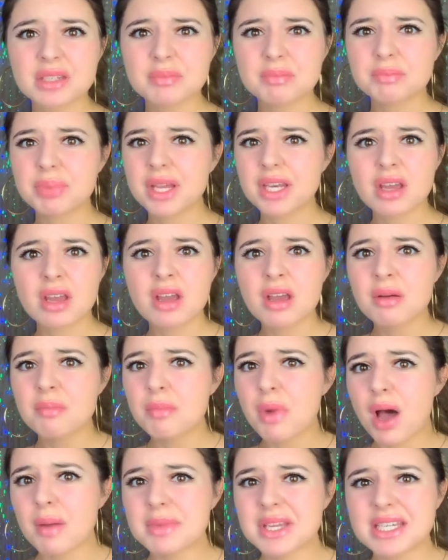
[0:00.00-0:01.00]
But
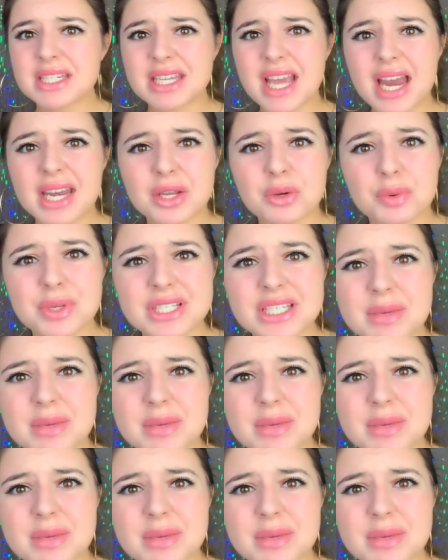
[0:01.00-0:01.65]
Mommy and Daddy always give me...